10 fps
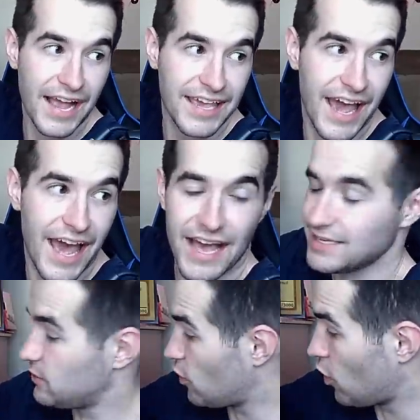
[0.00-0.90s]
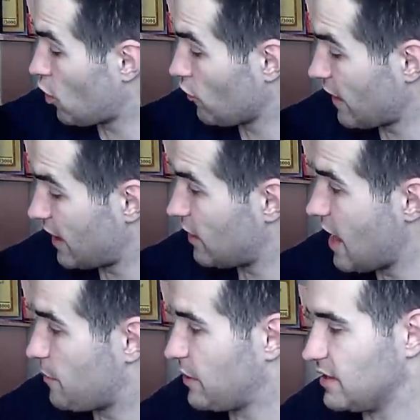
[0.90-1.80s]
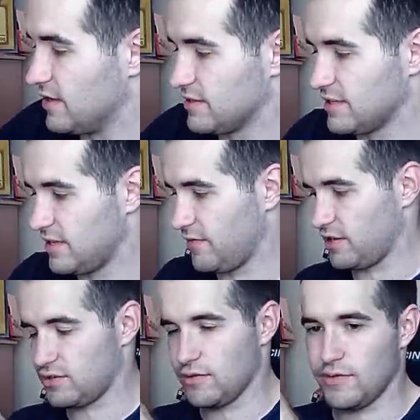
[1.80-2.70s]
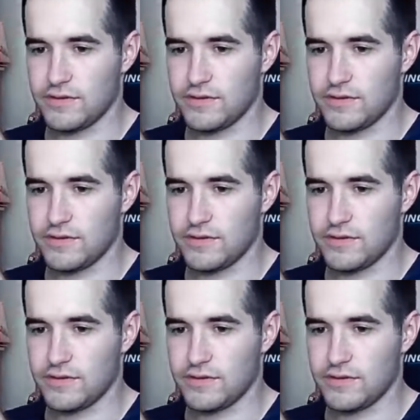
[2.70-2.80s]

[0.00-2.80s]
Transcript: has all that epicness. Let's see if I can show this.